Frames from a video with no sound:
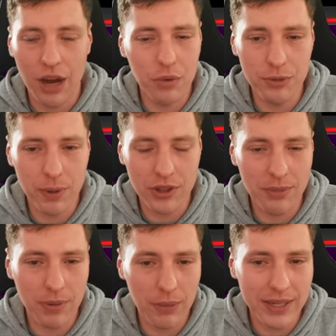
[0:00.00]
I would put
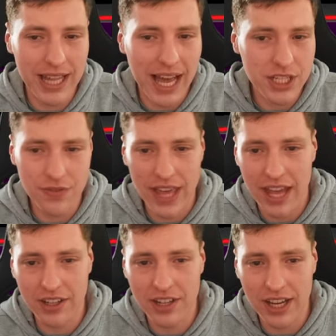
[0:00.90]
them probably last if they
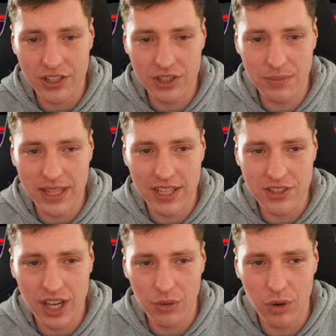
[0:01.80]
had a deduction. But then
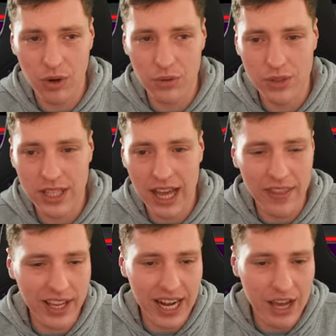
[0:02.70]
it's like, well, are
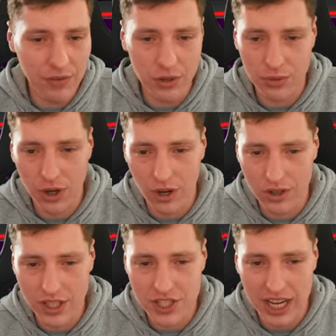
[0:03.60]
they going to have one or
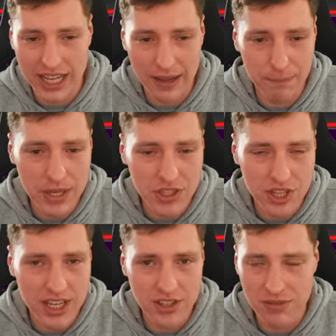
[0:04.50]
not? Is it going to come
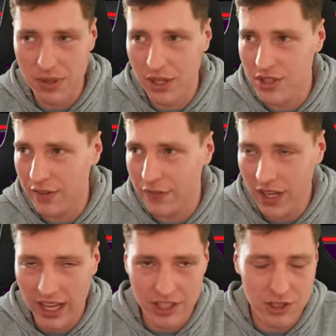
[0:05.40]
mid-season? Because I feel
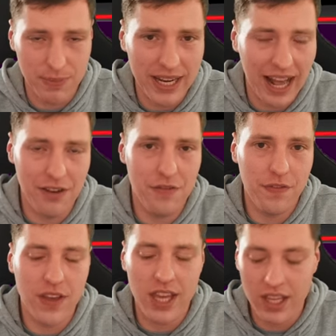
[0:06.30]
like it's a bit
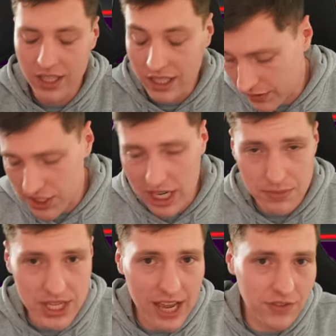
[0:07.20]
unfair for
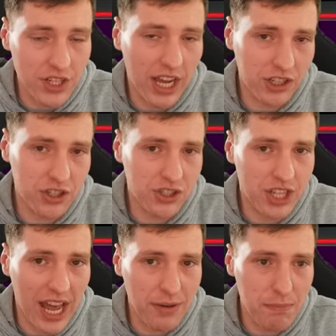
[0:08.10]
teams to have deductions
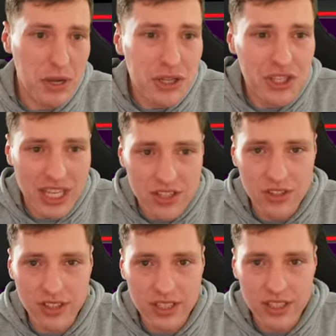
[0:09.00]
done
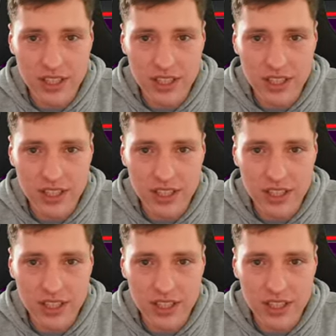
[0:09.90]
mid-season.